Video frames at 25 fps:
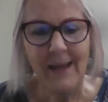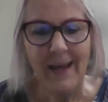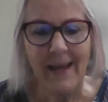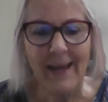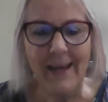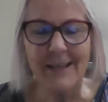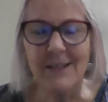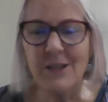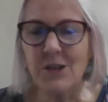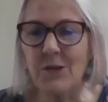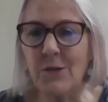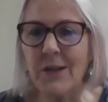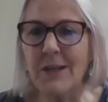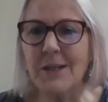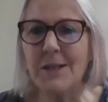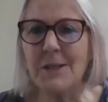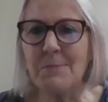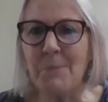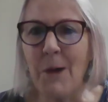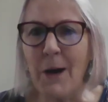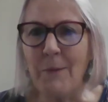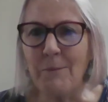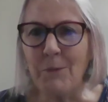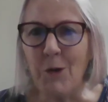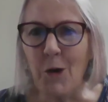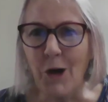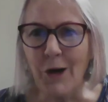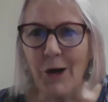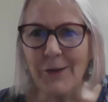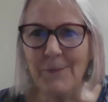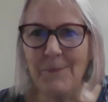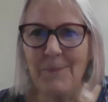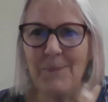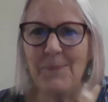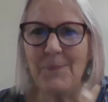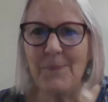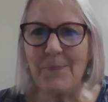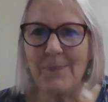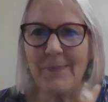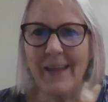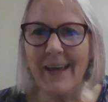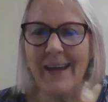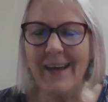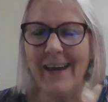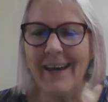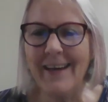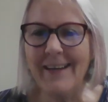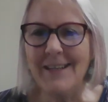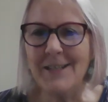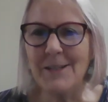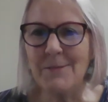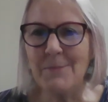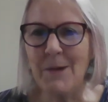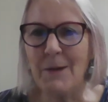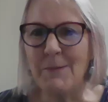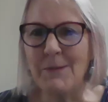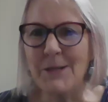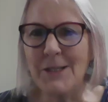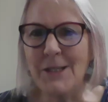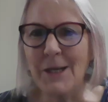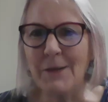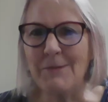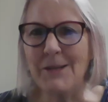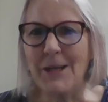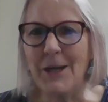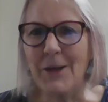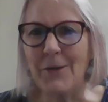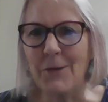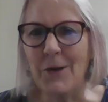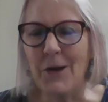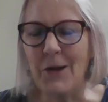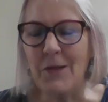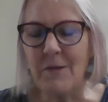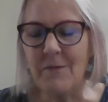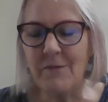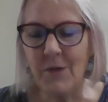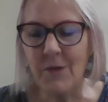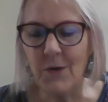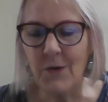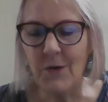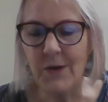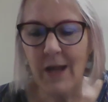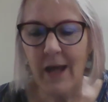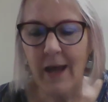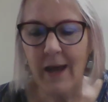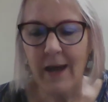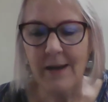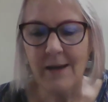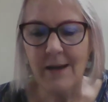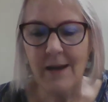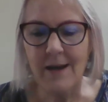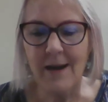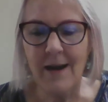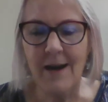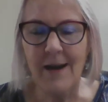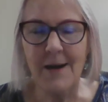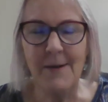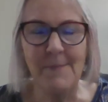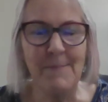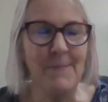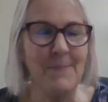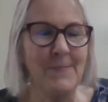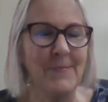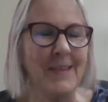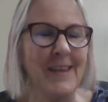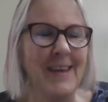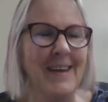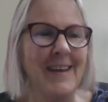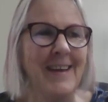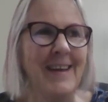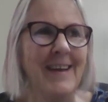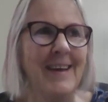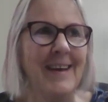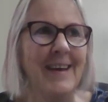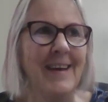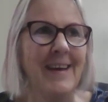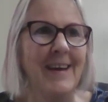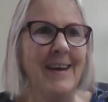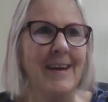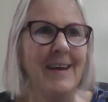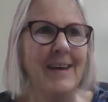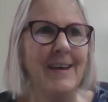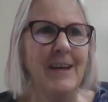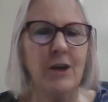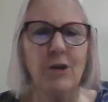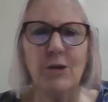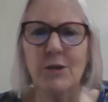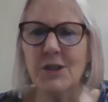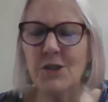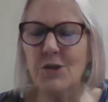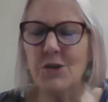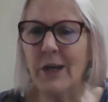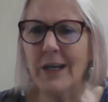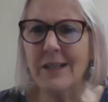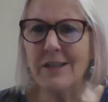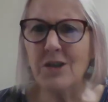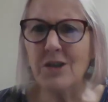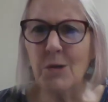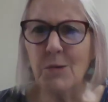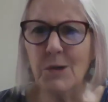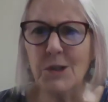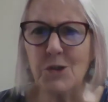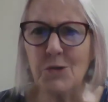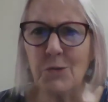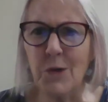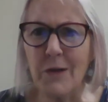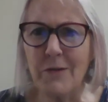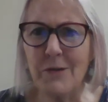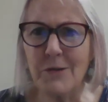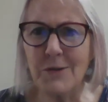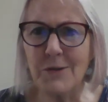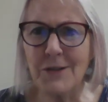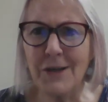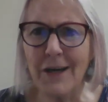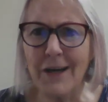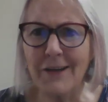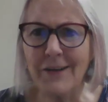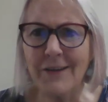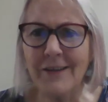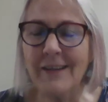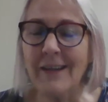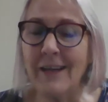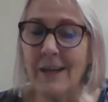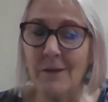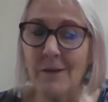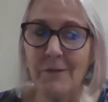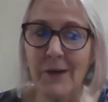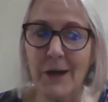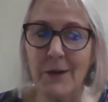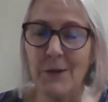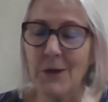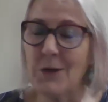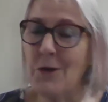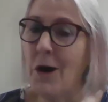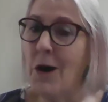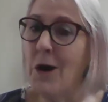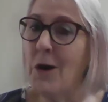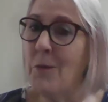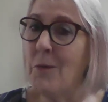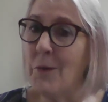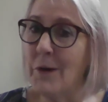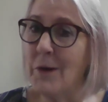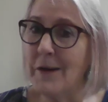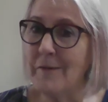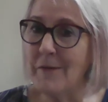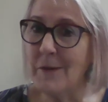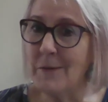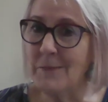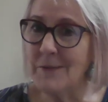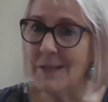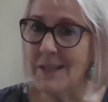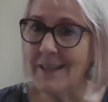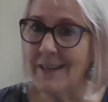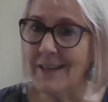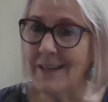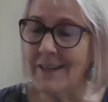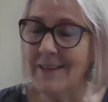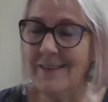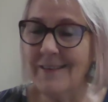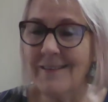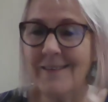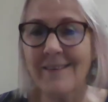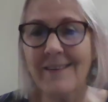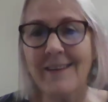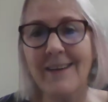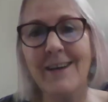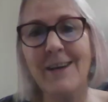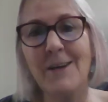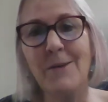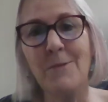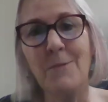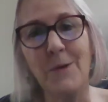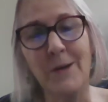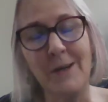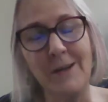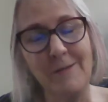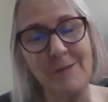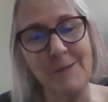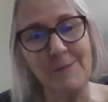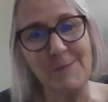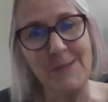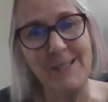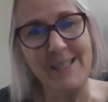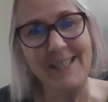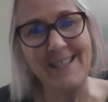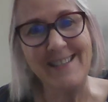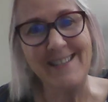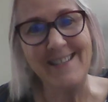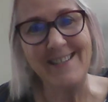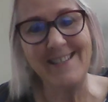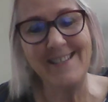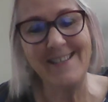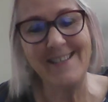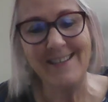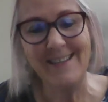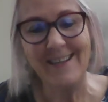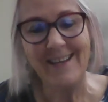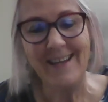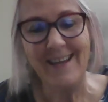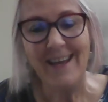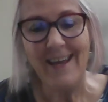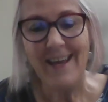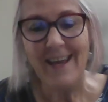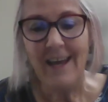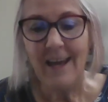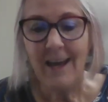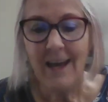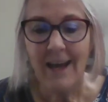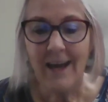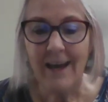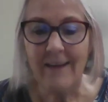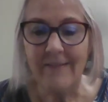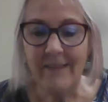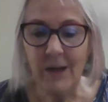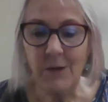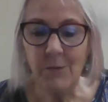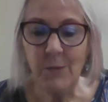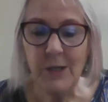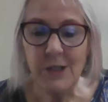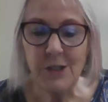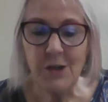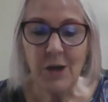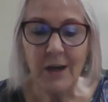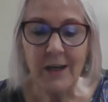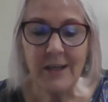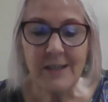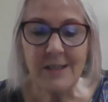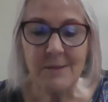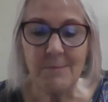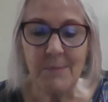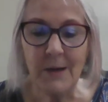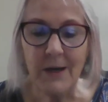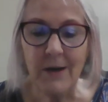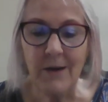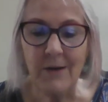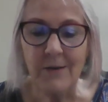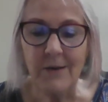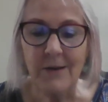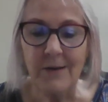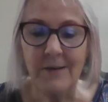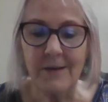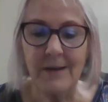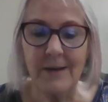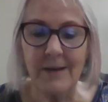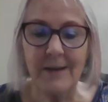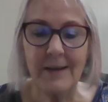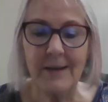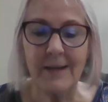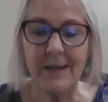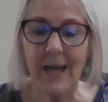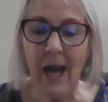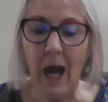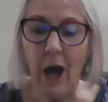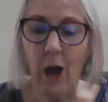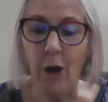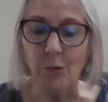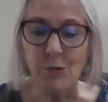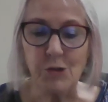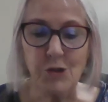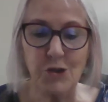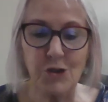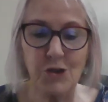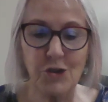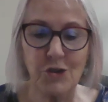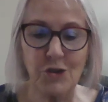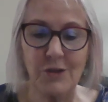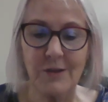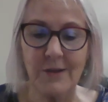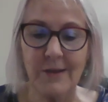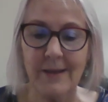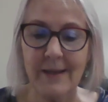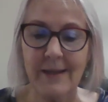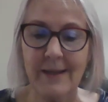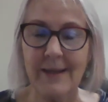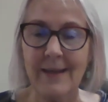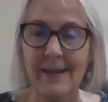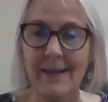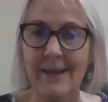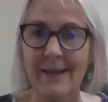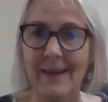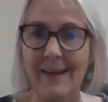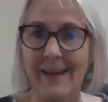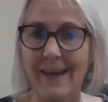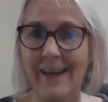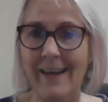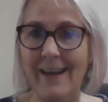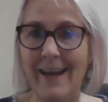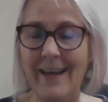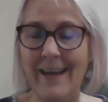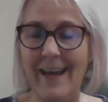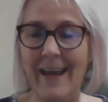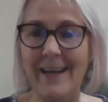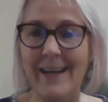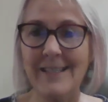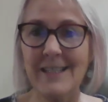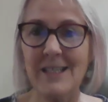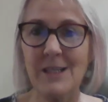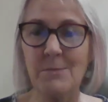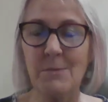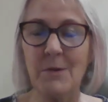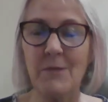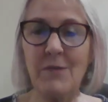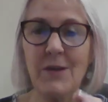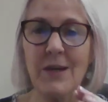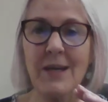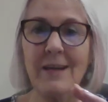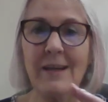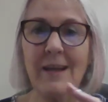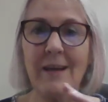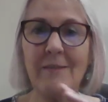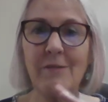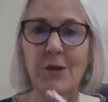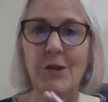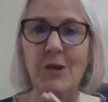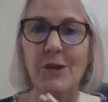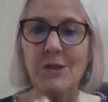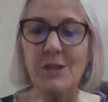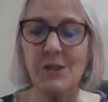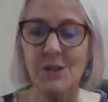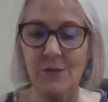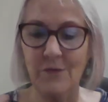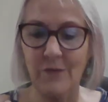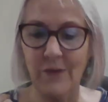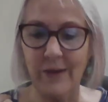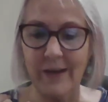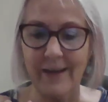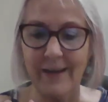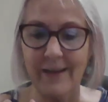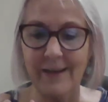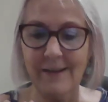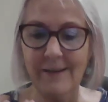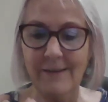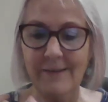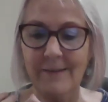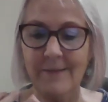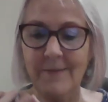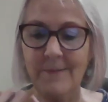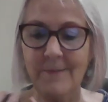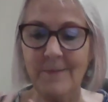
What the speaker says: And so then his mom called, and his mom and stepdad were on the phone, and he goes, you guys know what druthers are? And if I recall, one of them did and one of them didn't. And then we talked about couch, and I asked him if he had ever heard divan